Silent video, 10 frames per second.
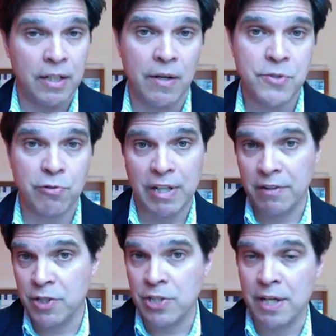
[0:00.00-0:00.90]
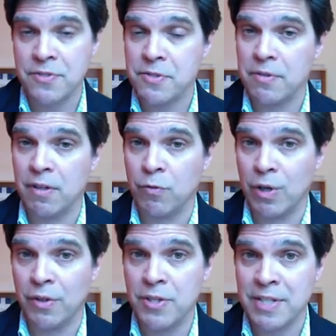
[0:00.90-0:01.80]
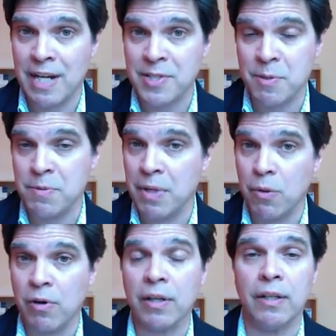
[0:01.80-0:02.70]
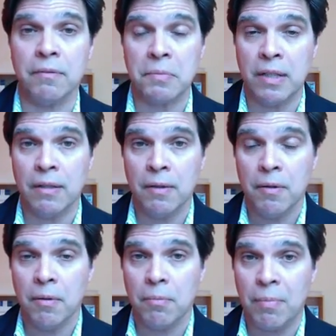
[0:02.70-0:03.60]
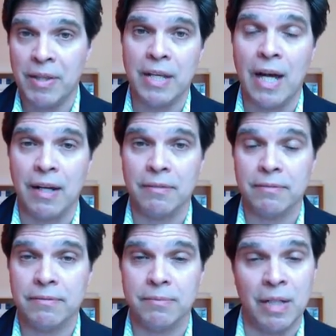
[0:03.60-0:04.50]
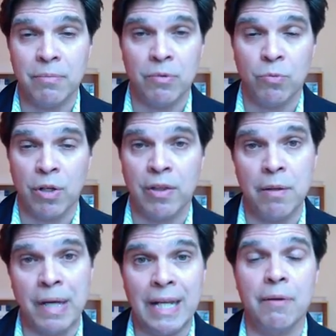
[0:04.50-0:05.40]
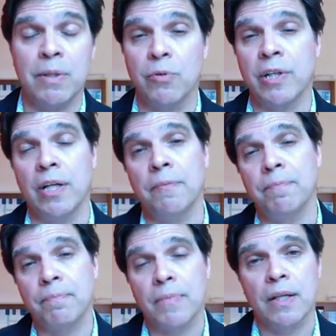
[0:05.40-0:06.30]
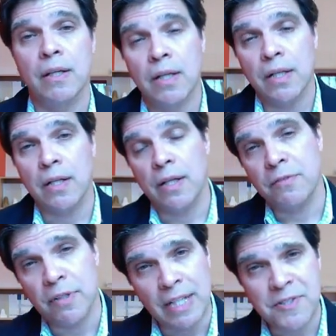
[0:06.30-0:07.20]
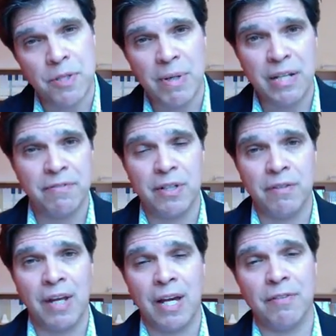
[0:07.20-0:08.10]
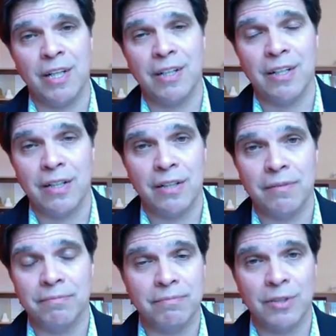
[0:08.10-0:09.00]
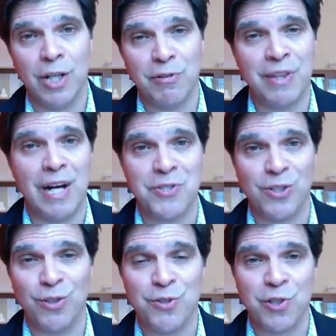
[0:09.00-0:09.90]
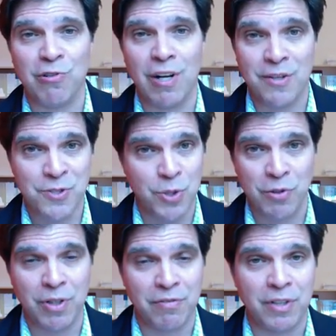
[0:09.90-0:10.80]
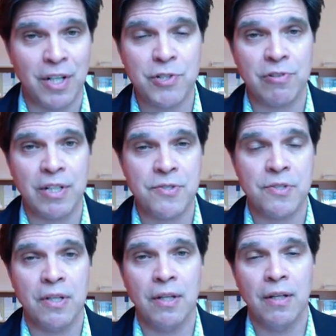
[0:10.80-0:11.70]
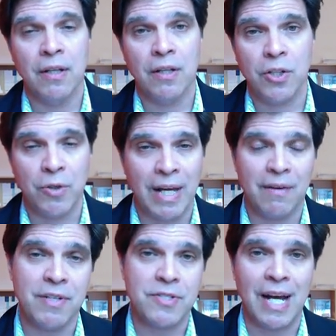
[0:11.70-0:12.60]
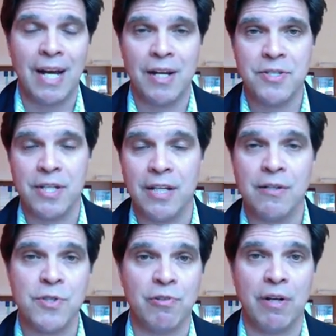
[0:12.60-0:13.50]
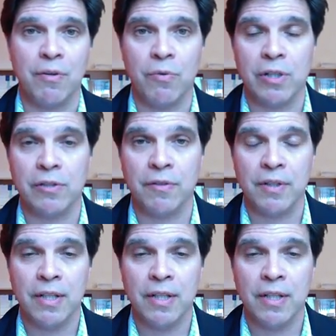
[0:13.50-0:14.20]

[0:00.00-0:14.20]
and also reality checks of where these concepts may work and where they may not be working. So that's the benefit of having 100,000 learners across 200 different countries. You have these eyes and ears around the world,